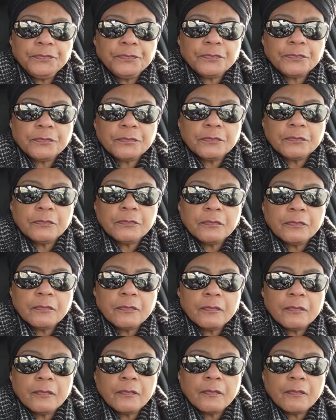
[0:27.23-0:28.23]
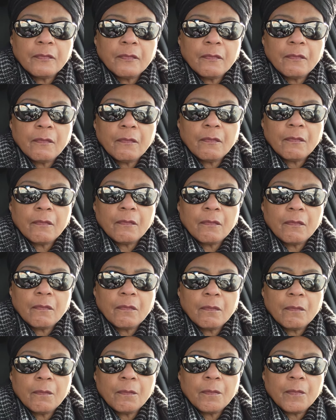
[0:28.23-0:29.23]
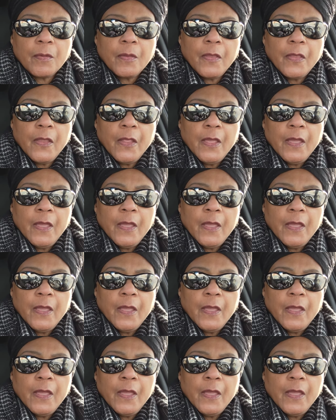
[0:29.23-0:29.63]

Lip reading: No one is speaking in this clip.